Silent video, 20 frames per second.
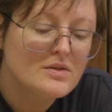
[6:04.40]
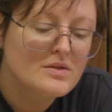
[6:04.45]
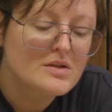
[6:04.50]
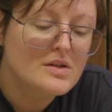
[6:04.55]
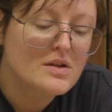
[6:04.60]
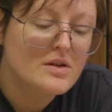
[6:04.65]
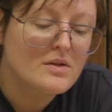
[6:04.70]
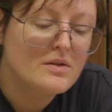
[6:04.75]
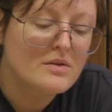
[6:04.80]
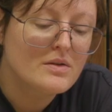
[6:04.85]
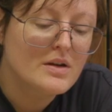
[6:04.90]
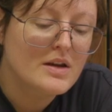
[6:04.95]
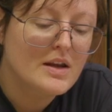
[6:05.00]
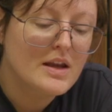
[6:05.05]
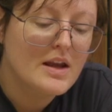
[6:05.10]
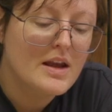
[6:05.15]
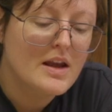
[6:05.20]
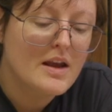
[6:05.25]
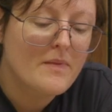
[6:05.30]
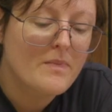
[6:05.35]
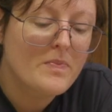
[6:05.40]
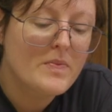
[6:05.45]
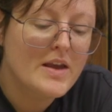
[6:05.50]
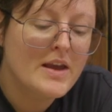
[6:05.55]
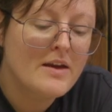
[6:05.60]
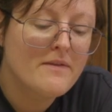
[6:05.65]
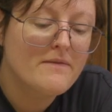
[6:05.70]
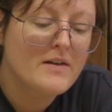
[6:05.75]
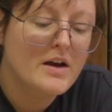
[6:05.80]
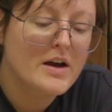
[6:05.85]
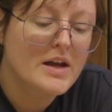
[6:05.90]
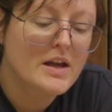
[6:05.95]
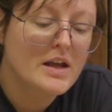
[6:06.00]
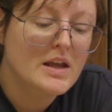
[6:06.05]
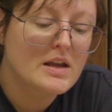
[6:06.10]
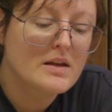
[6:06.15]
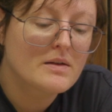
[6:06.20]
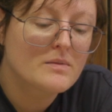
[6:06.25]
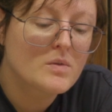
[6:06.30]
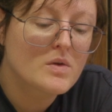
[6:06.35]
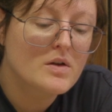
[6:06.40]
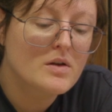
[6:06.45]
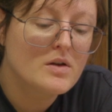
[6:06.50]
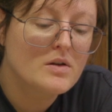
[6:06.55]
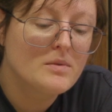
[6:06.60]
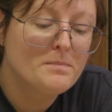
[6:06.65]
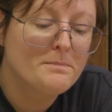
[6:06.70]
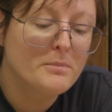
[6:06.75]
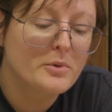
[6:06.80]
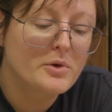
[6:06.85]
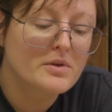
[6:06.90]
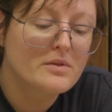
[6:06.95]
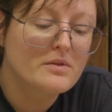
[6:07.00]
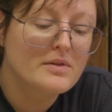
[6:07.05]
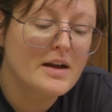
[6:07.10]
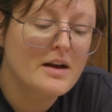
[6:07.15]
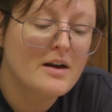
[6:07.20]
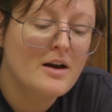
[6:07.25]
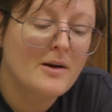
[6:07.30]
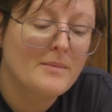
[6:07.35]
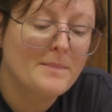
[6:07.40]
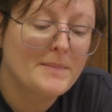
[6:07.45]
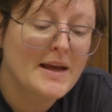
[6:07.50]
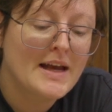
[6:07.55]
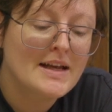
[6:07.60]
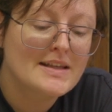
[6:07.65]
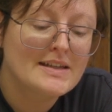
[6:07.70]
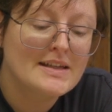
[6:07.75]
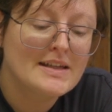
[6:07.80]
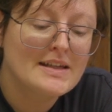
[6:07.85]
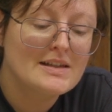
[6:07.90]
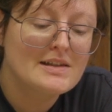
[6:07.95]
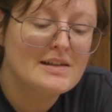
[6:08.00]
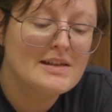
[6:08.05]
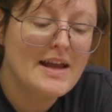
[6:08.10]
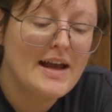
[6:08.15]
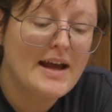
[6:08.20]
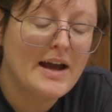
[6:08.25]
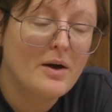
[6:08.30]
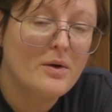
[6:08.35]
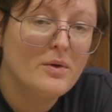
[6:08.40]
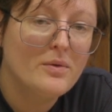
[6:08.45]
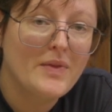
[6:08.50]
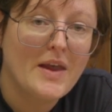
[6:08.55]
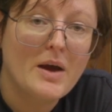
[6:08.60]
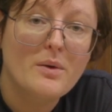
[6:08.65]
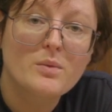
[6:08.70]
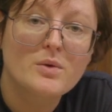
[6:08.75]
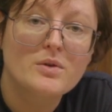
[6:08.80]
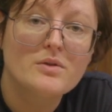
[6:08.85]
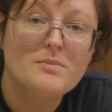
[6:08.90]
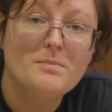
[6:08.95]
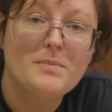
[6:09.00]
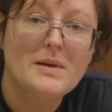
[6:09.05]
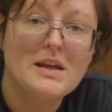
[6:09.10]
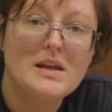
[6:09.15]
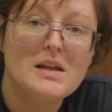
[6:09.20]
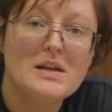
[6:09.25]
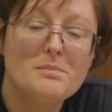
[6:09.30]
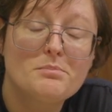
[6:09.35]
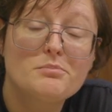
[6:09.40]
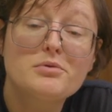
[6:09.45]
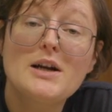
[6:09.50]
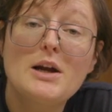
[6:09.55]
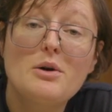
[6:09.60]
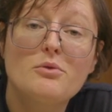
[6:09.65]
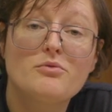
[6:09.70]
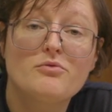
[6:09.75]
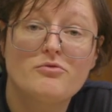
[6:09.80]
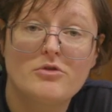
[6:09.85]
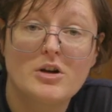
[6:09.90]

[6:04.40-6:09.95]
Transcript: So if I boiled that up as it is now, that would be brown